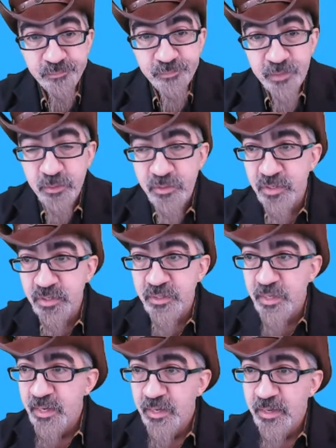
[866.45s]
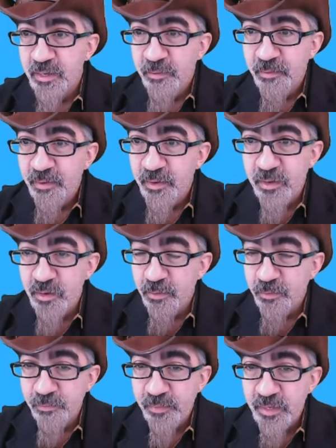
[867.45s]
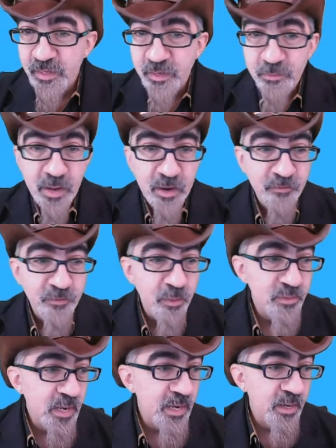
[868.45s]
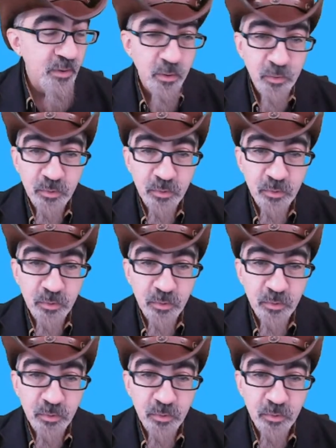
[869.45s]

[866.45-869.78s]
That was just, it didn't matter if I was hanging out